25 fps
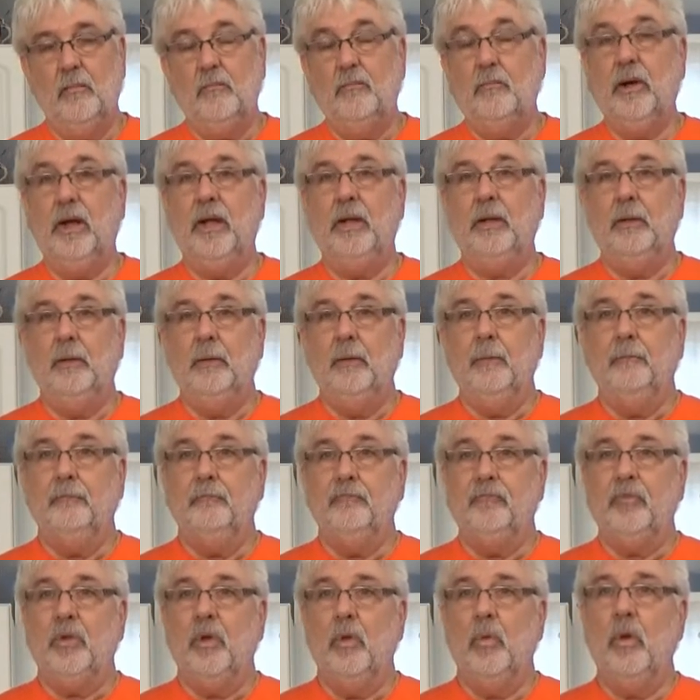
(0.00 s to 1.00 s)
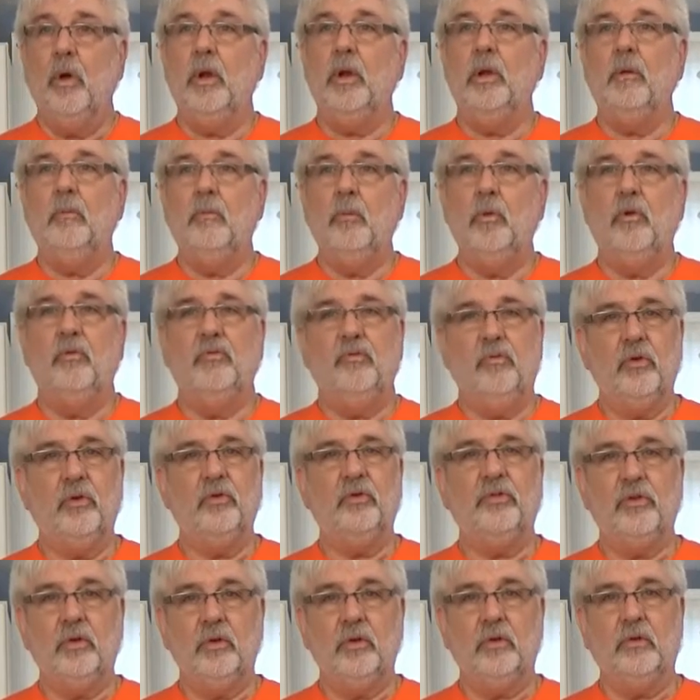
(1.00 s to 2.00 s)
But one of the more
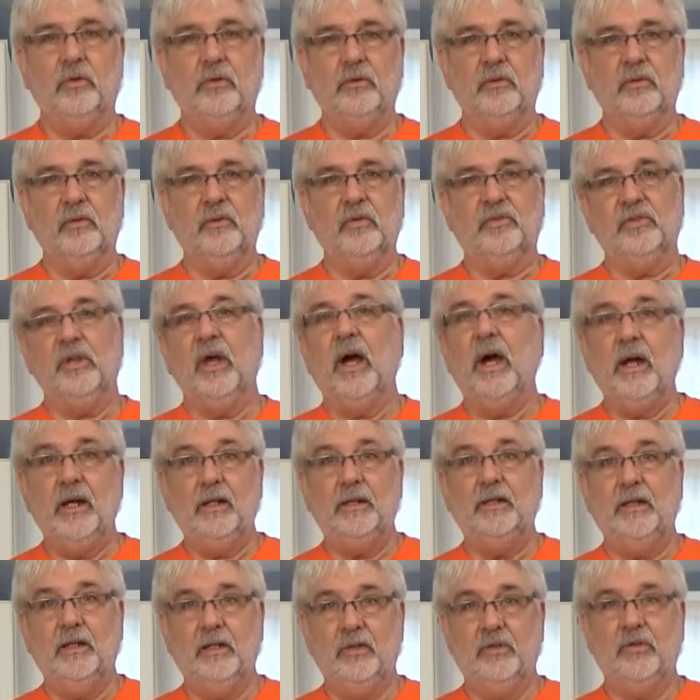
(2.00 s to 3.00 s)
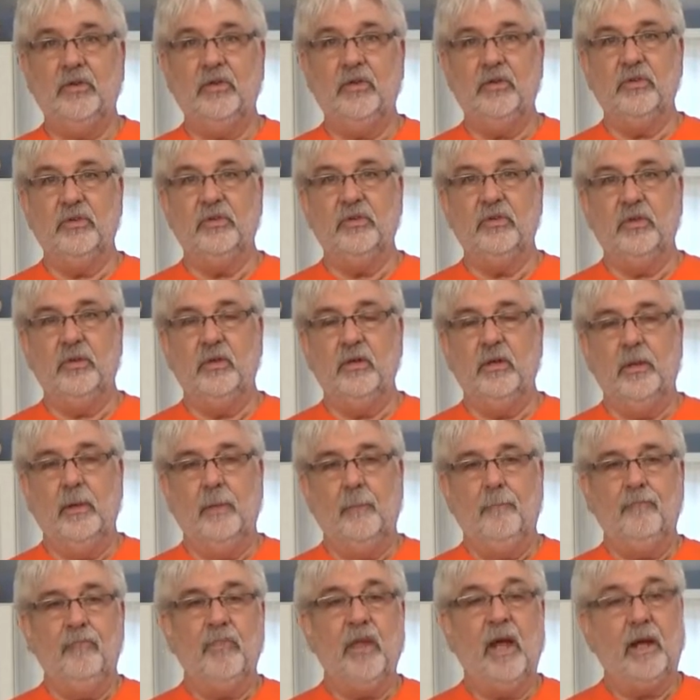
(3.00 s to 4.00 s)
versatile side dishes
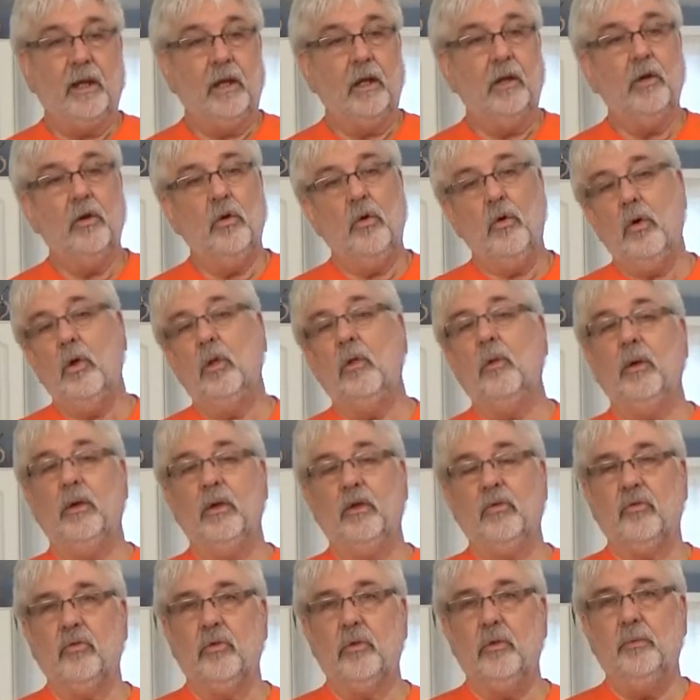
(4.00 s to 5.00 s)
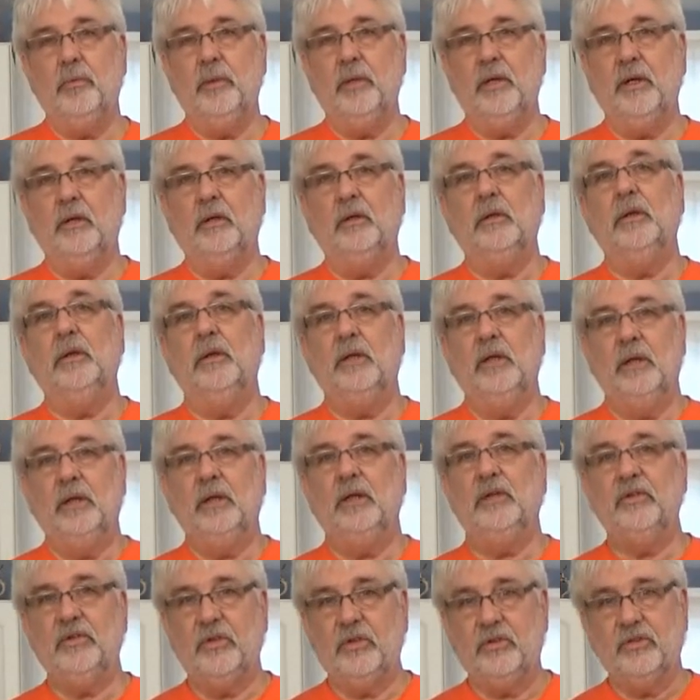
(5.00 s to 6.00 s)
that can go all the way through a meal
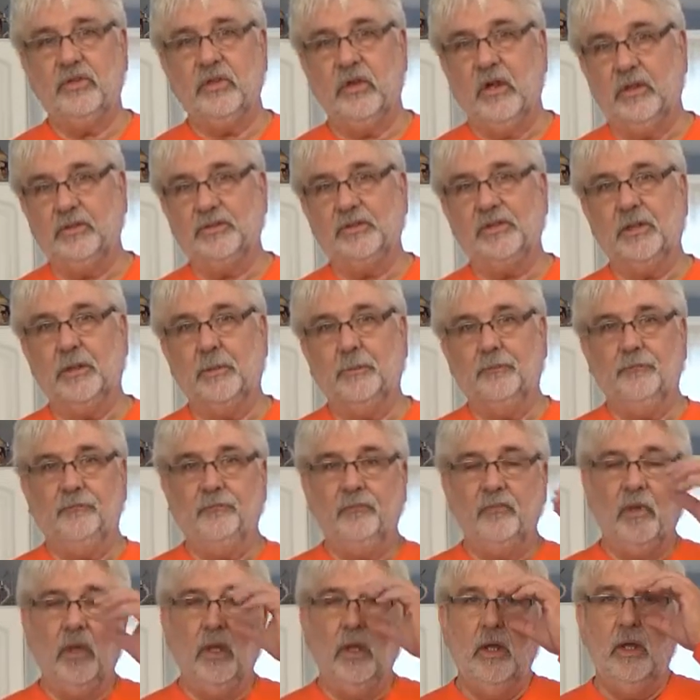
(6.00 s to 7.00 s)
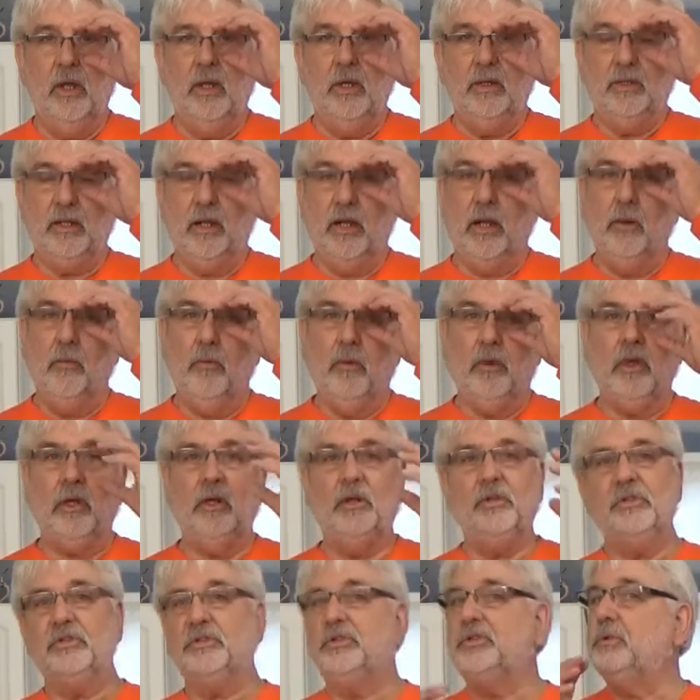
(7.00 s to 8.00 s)
is a salsa. And today we're
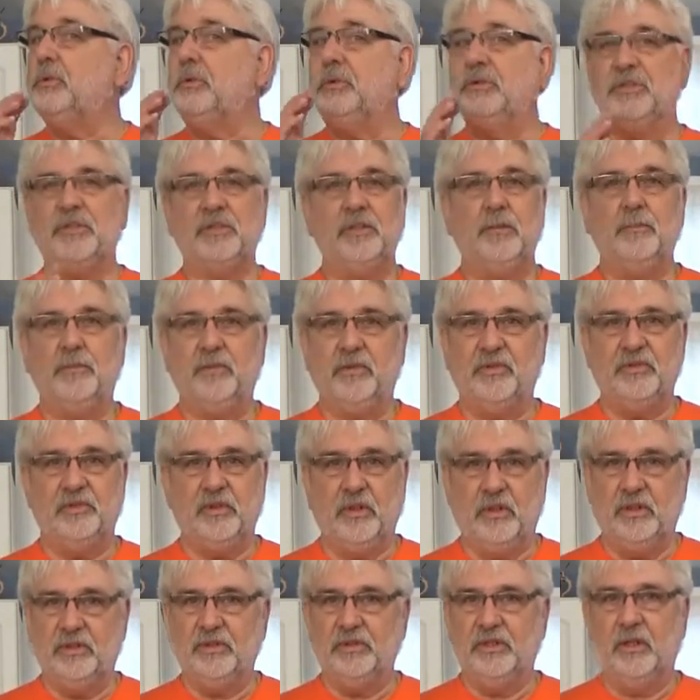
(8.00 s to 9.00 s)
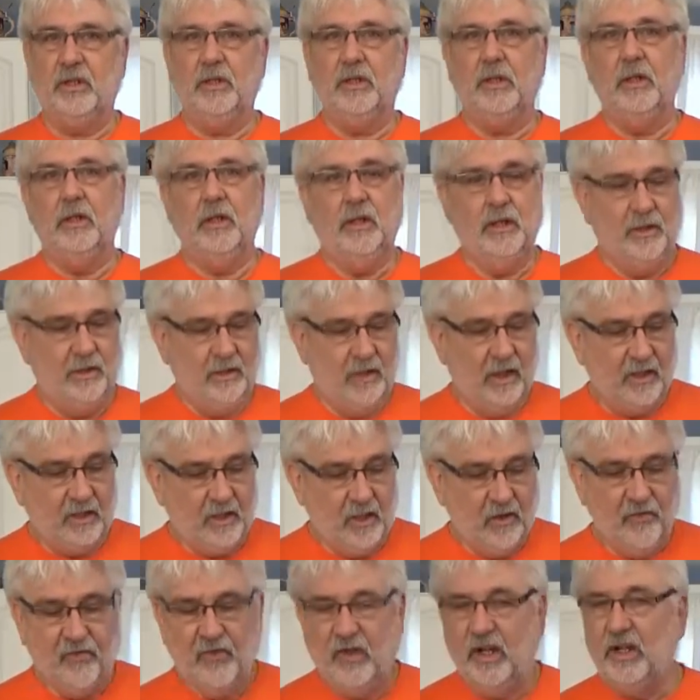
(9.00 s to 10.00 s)
going to just do a simple salsa.
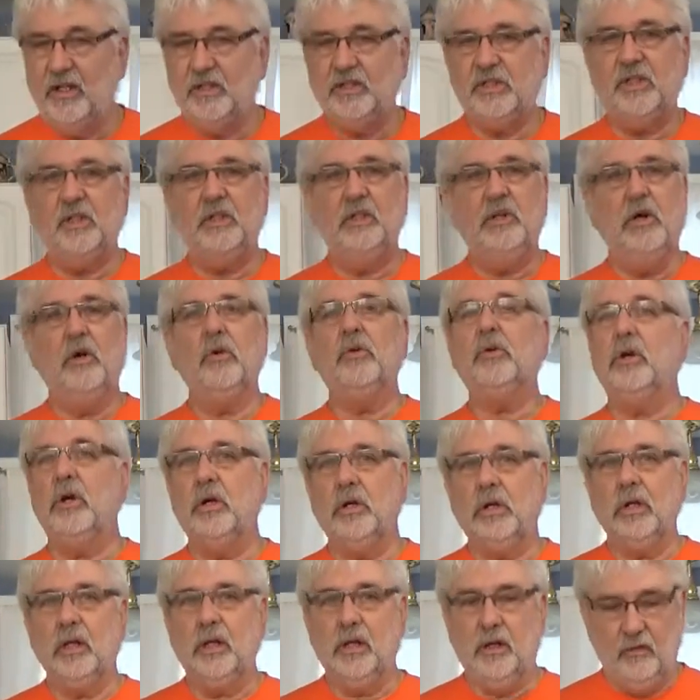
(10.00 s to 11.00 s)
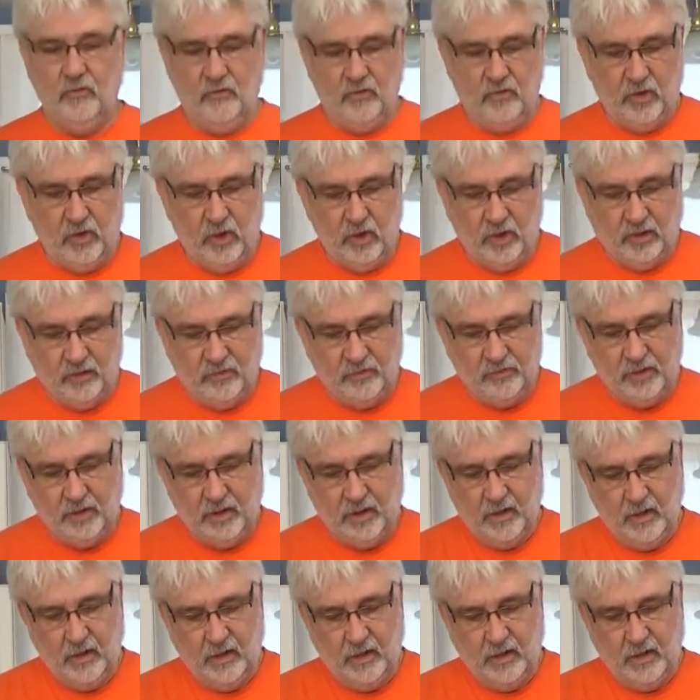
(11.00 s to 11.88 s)
Nothing fancy, no cooking involved.